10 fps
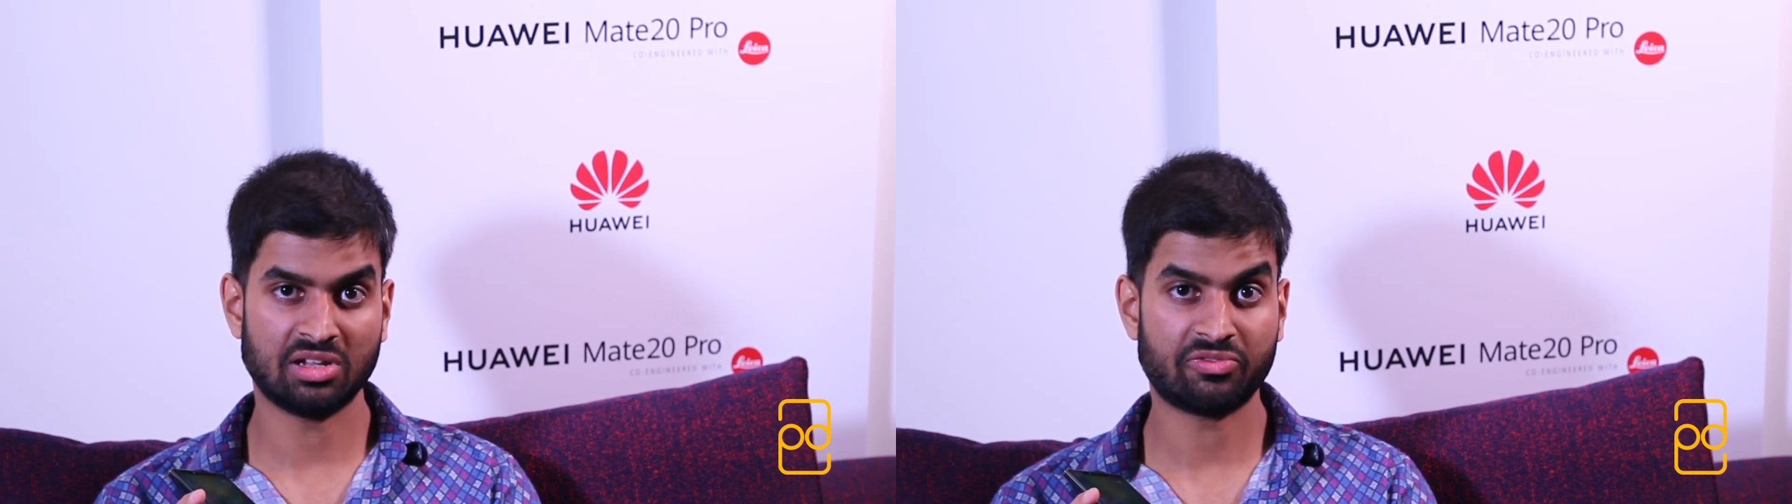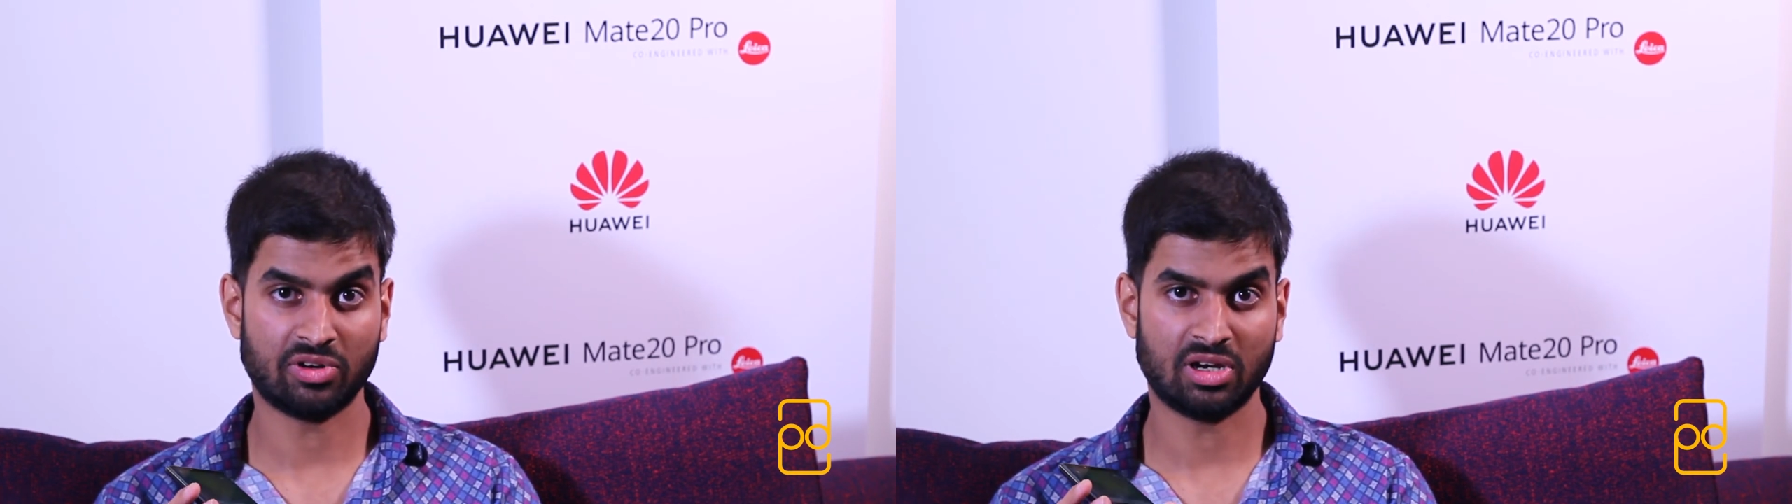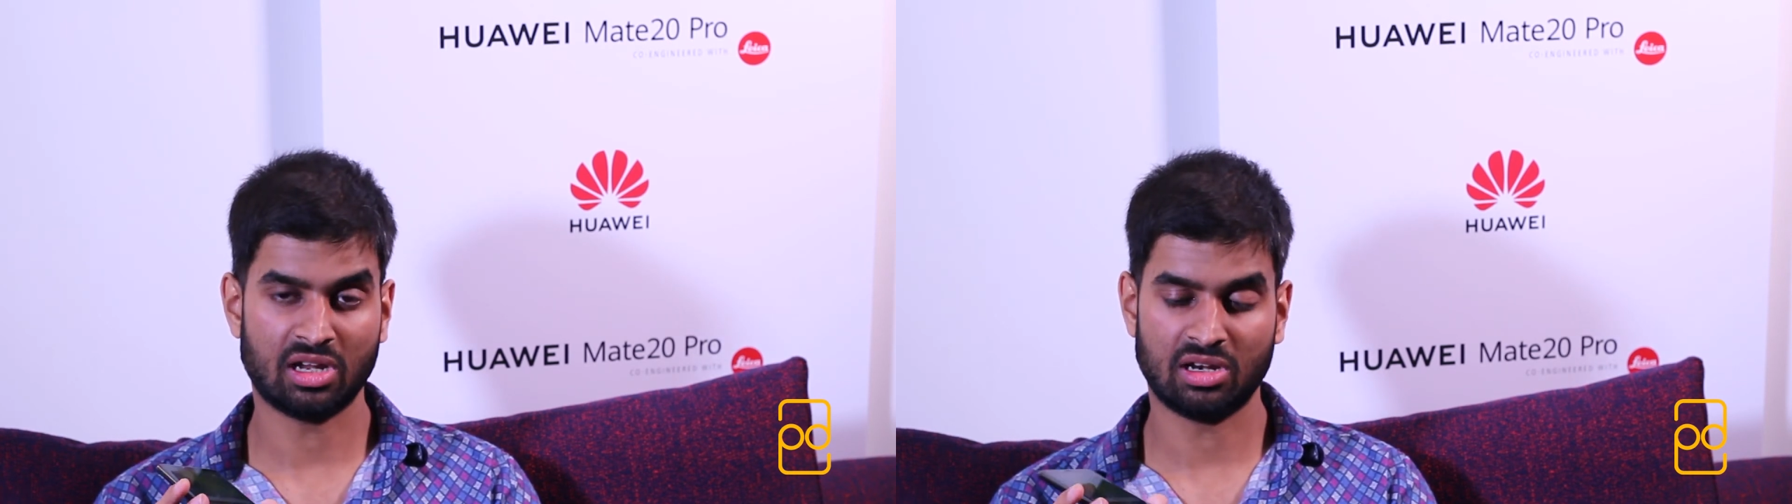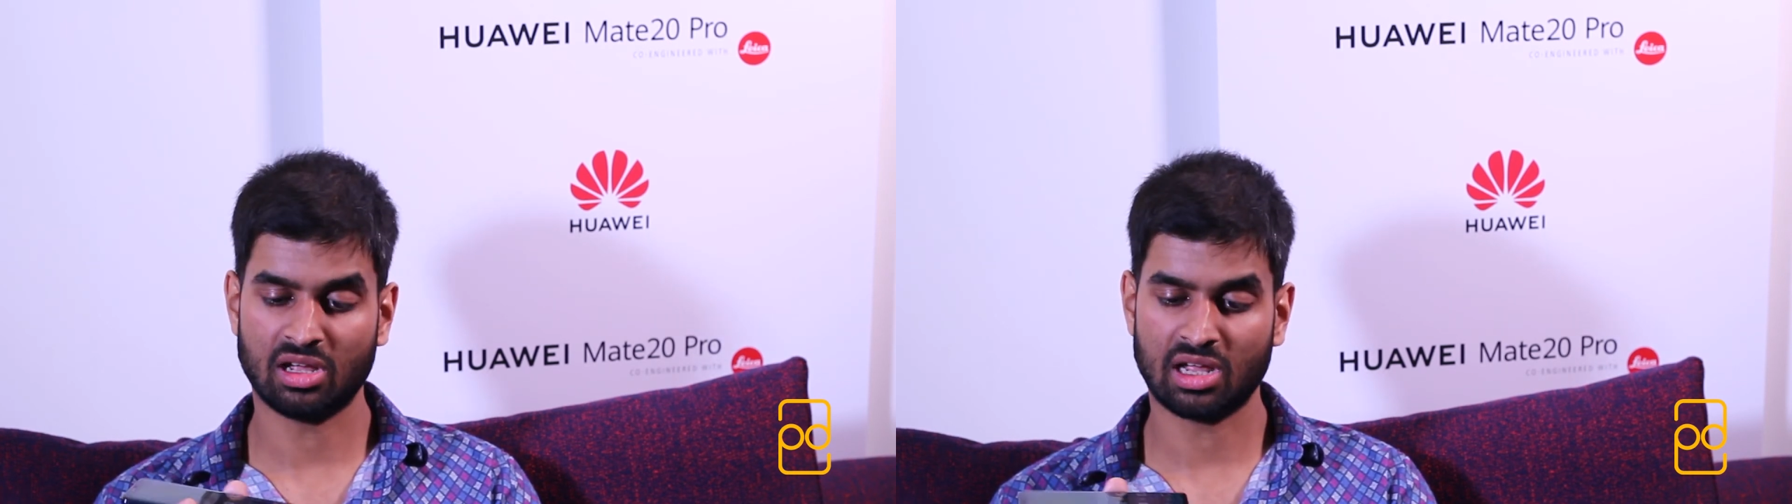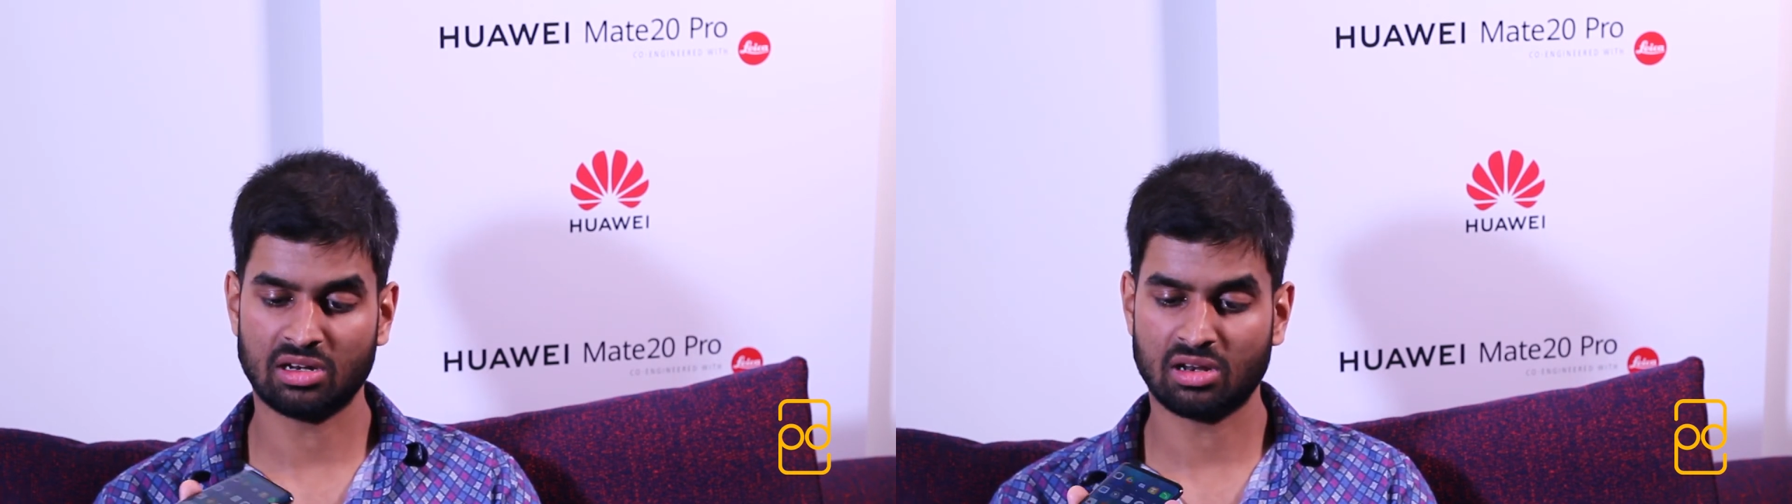different
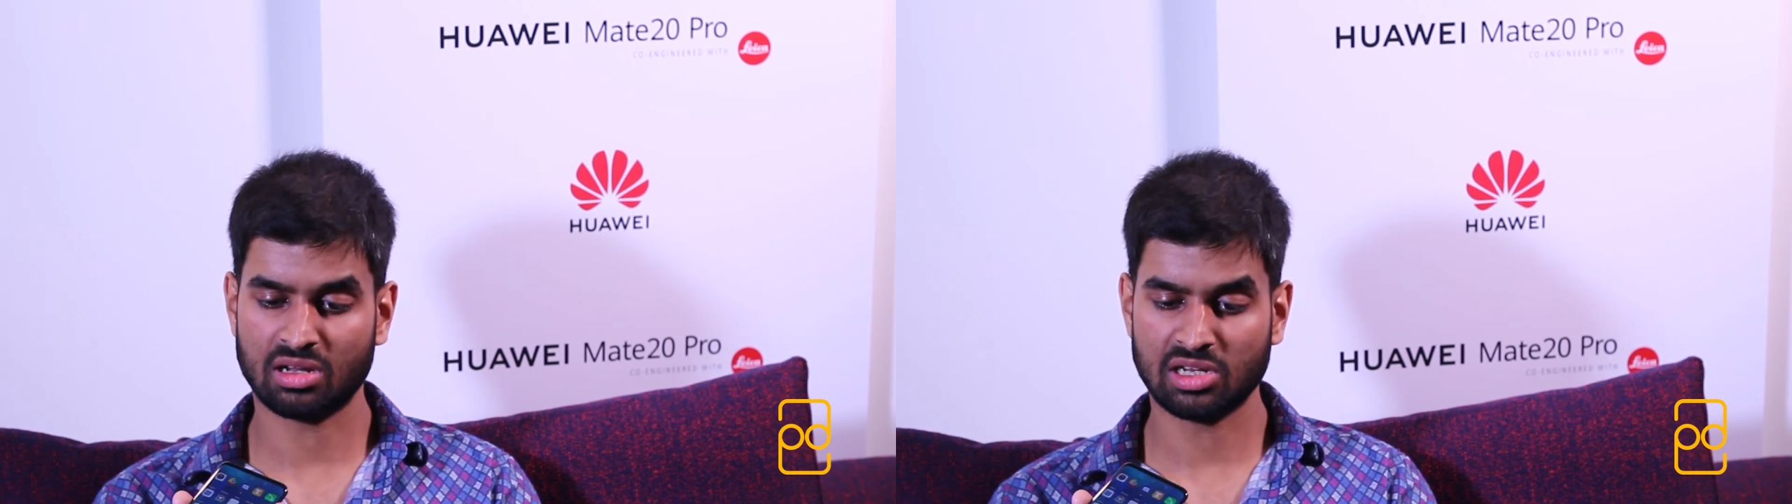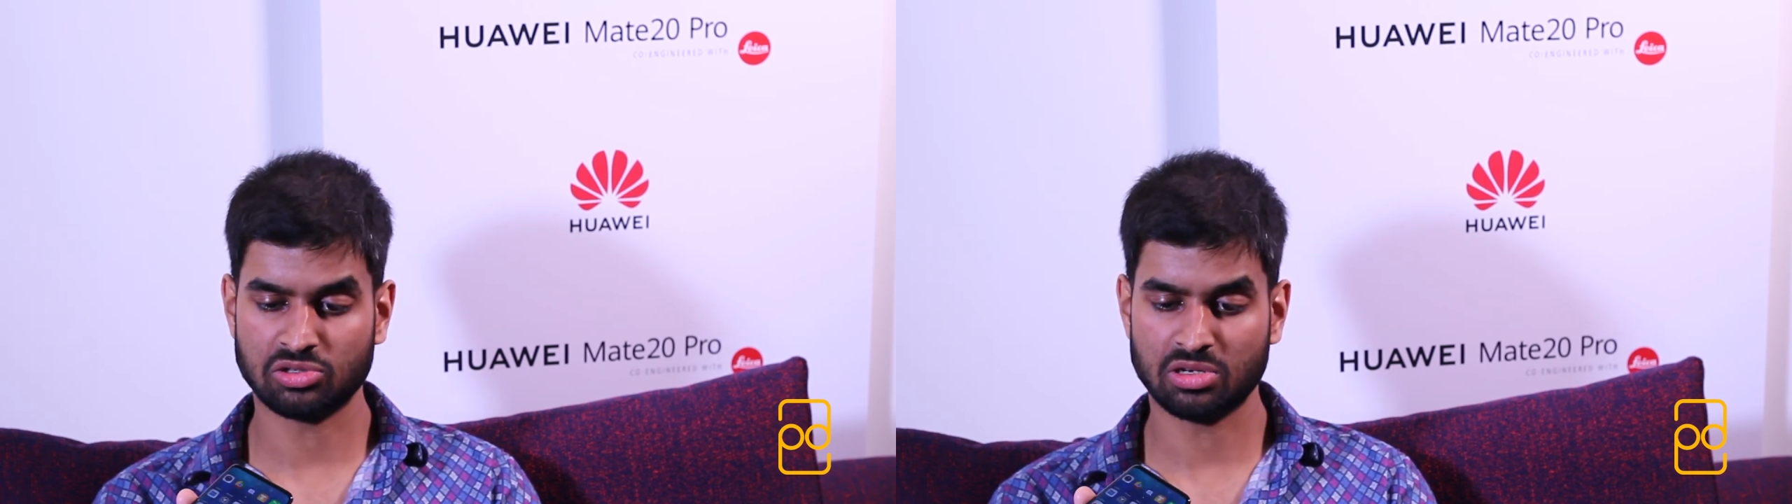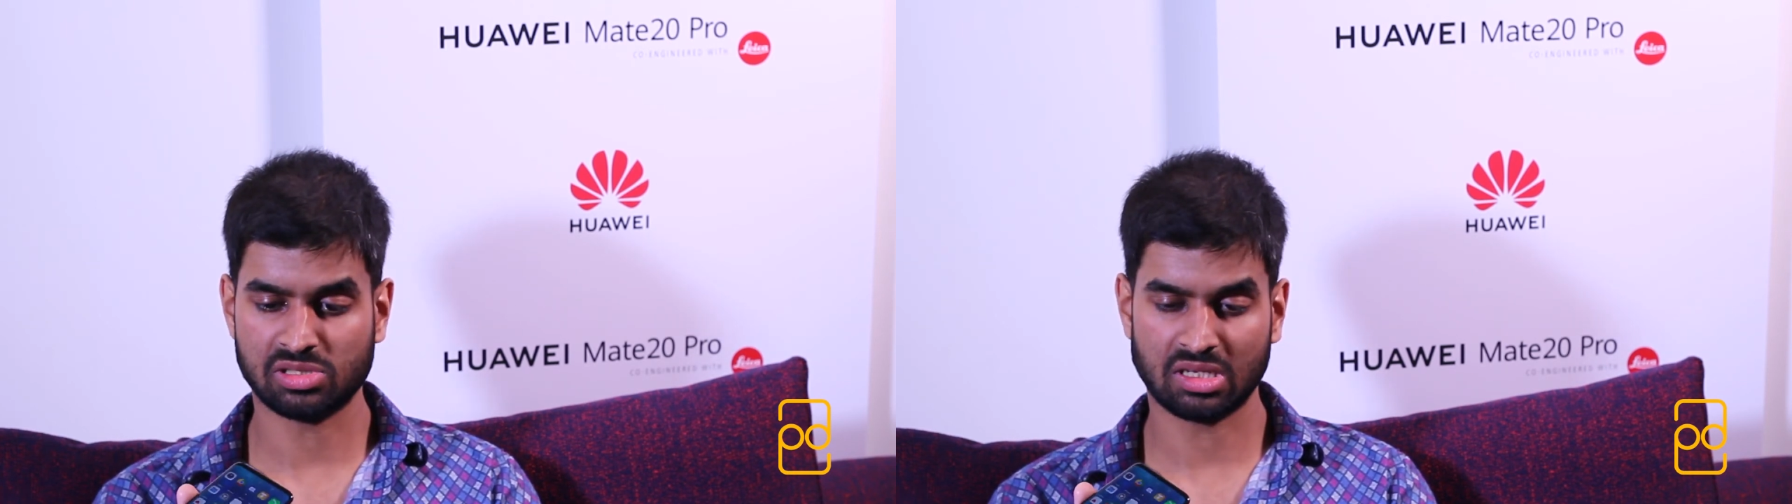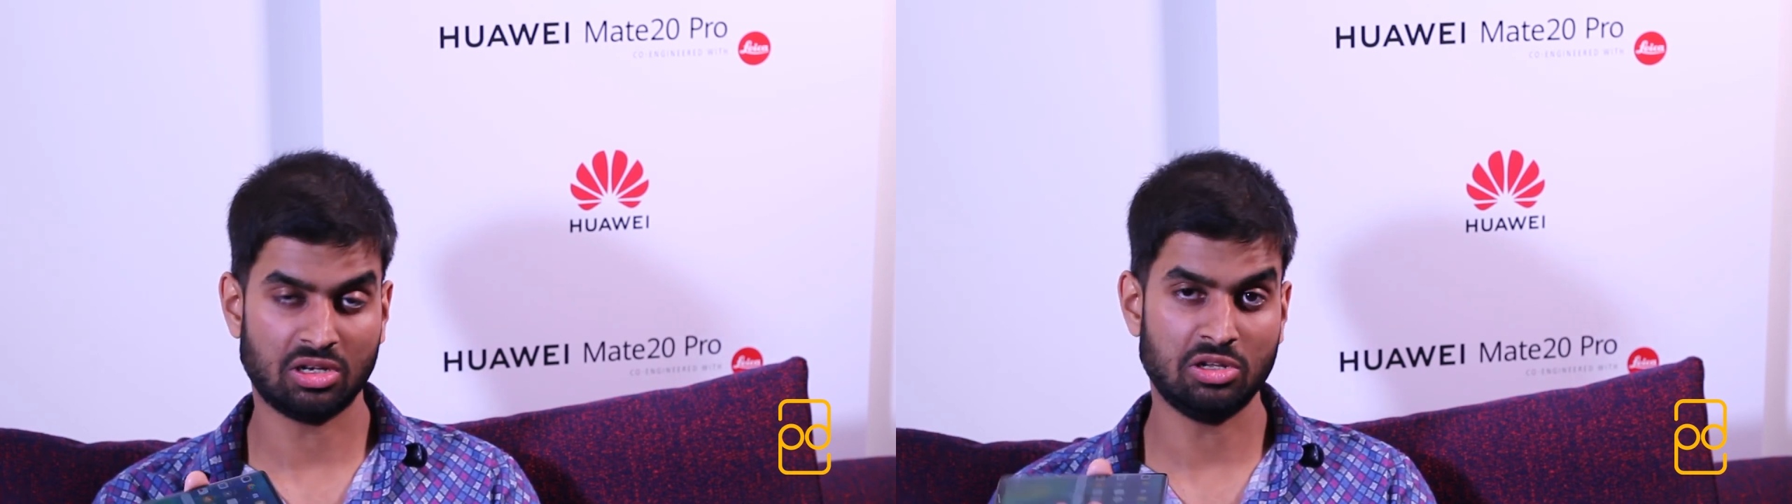and introducing a